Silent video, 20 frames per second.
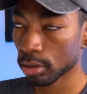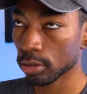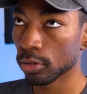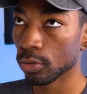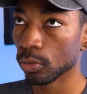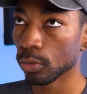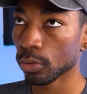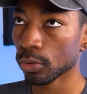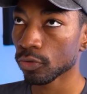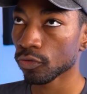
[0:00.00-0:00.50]

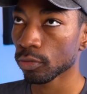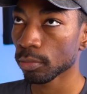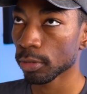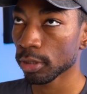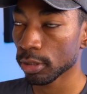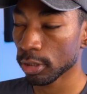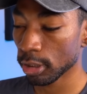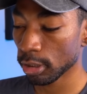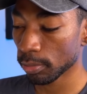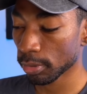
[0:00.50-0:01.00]
Duels from
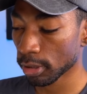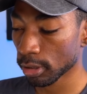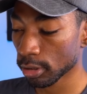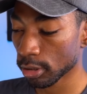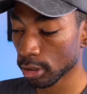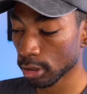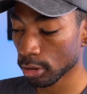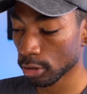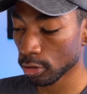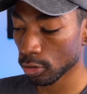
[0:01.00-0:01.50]
the Deep
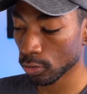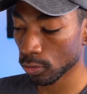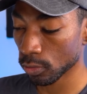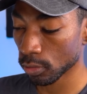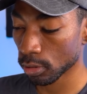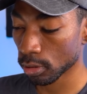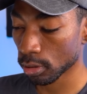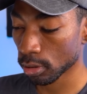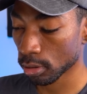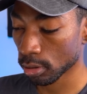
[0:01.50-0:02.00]
continues.
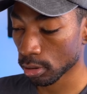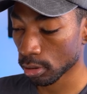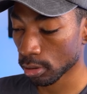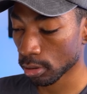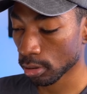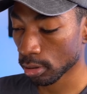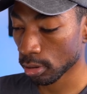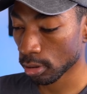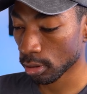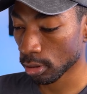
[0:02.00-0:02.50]

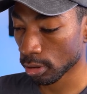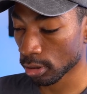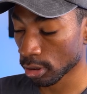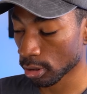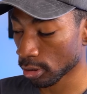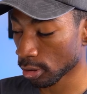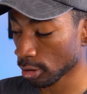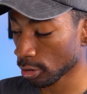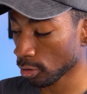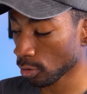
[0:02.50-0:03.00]
Let's
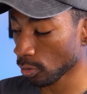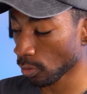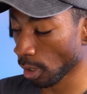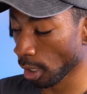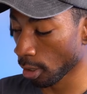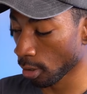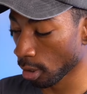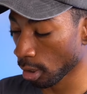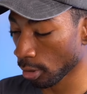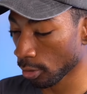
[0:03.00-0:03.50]
continue
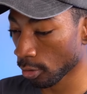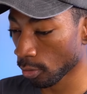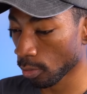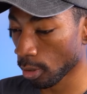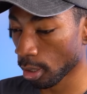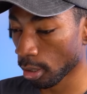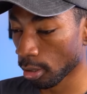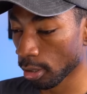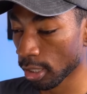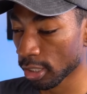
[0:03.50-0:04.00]
our
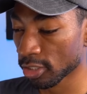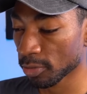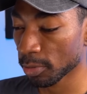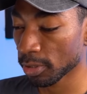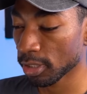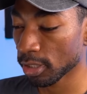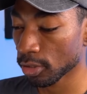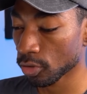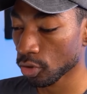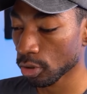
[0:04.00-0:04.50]
underwater
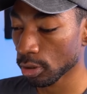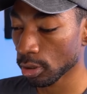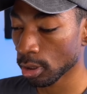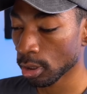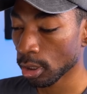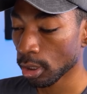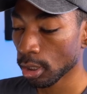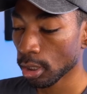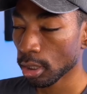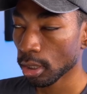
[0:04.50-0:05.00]
expedition.
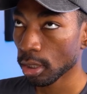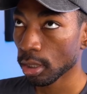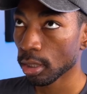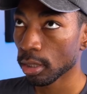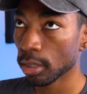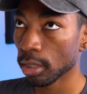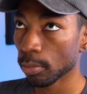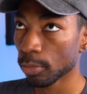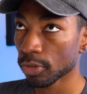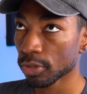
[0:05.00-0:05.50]

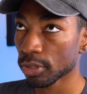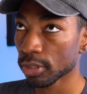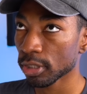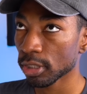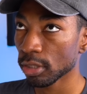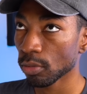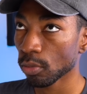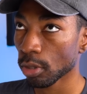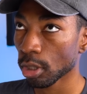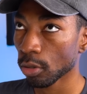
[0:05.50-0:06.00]
Number
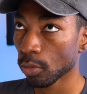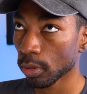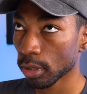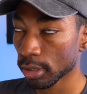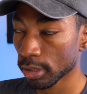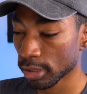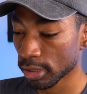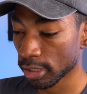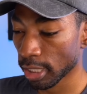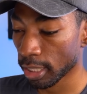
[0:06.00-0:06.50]

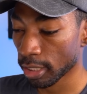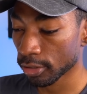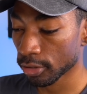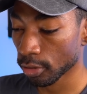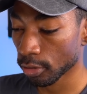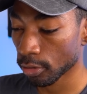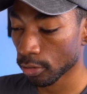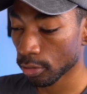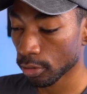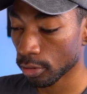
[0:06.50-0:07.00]
C101, Silent
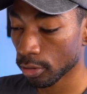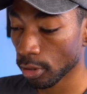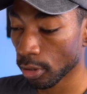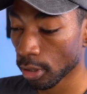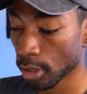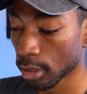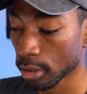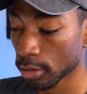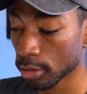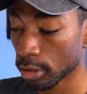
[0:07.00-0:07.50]
Honor
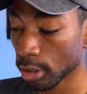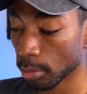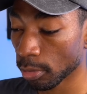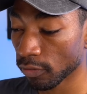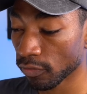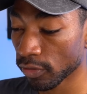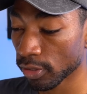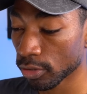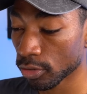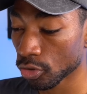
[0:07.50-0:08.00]
Dark, Double
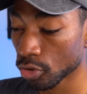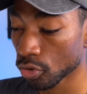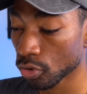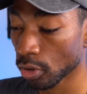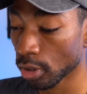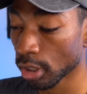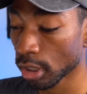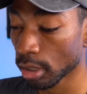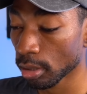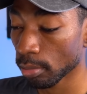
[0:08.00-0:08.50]
Fin
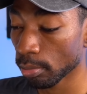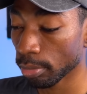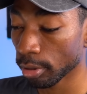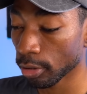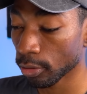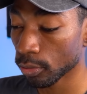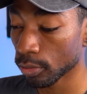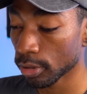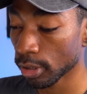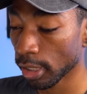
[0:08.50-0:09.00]
Shark,
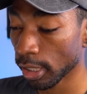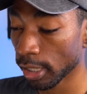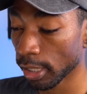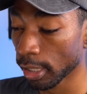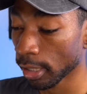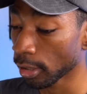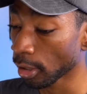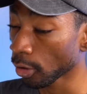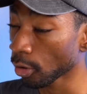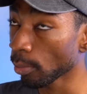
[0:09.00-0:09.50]
Blue
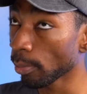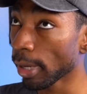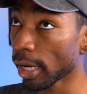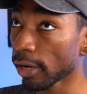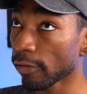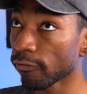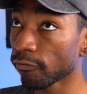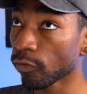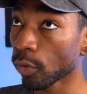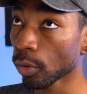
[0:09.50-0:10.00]
Tang, another
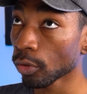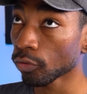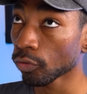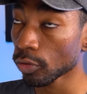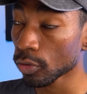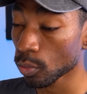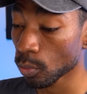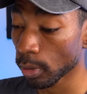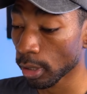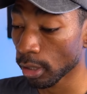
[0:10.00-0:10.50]
Mega
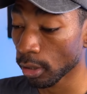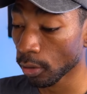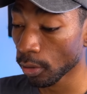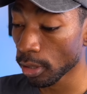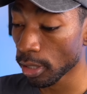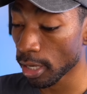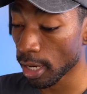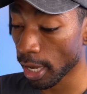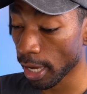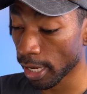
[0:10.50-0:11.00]
Fortress Whale,
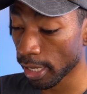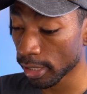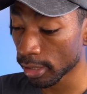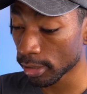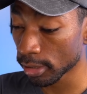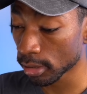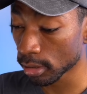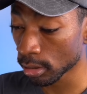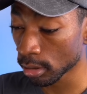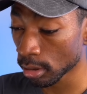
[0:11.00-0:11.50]

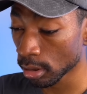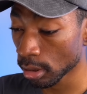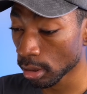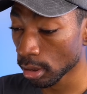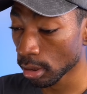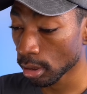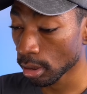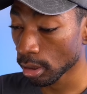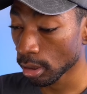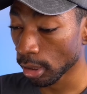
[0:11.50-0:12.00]
nice,
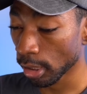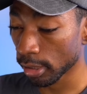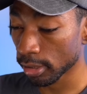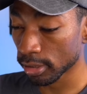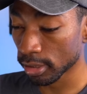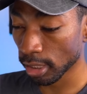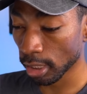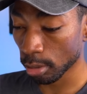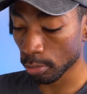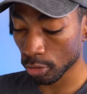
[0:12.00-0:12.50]
and
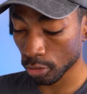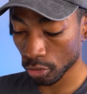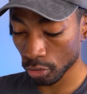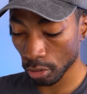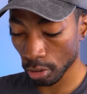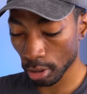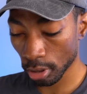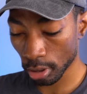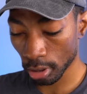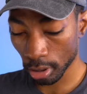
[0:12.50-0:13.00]
Cyber
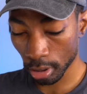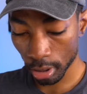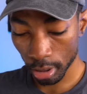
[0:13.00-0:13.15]
Shark.